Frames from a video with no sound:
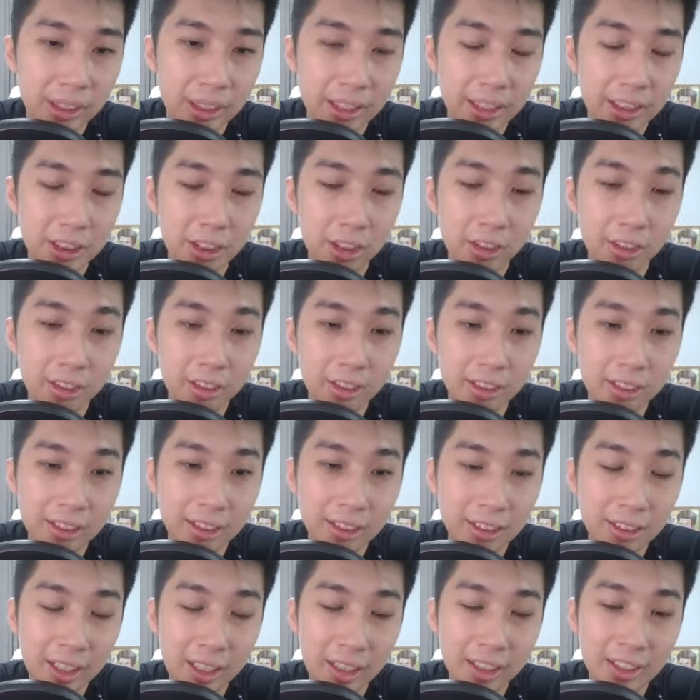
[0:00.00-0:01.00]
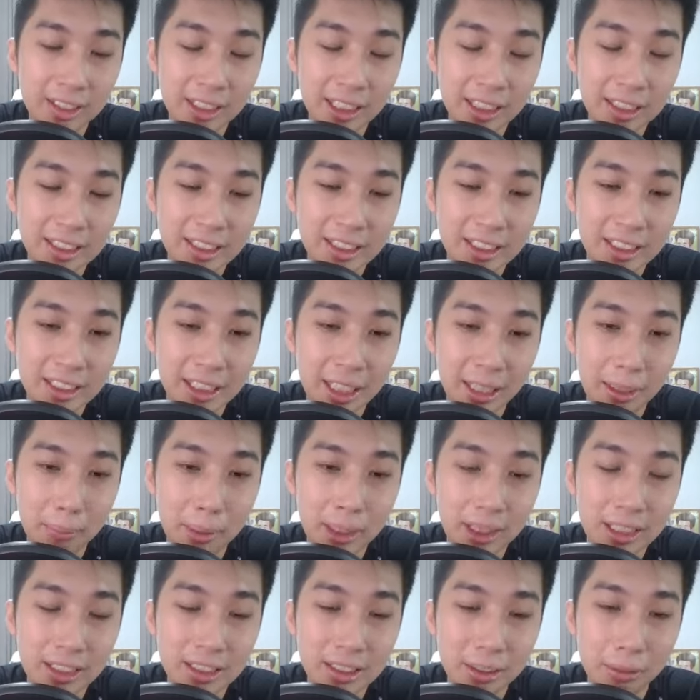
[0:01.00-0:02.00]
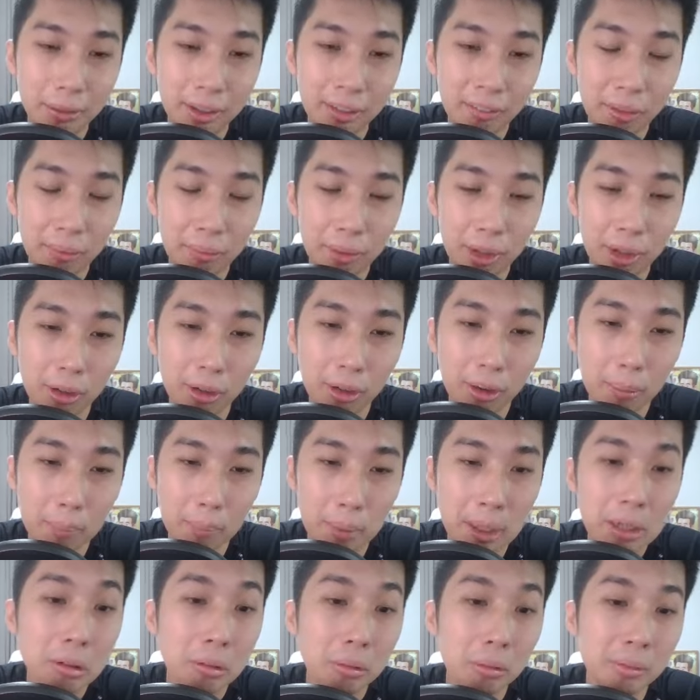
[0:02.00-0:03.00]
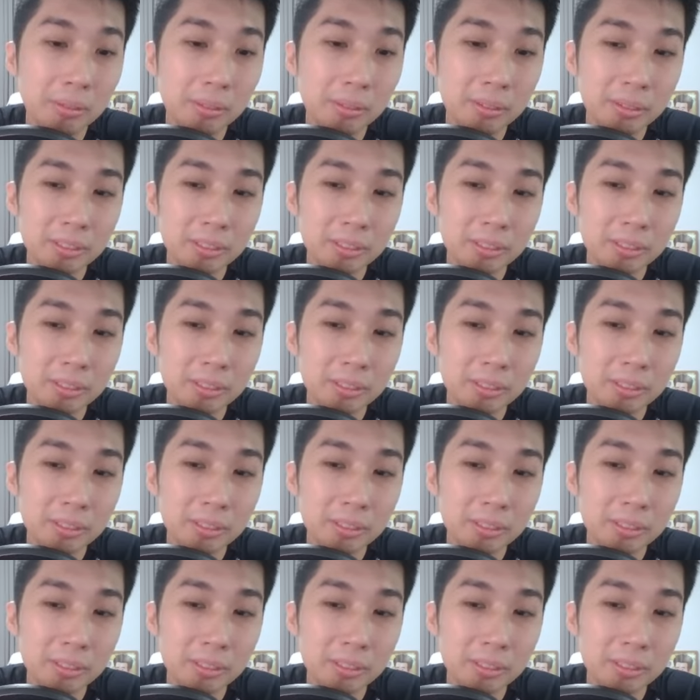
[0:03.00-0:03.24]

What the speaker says: It's gonna take 60 centimeters away from your bedroom,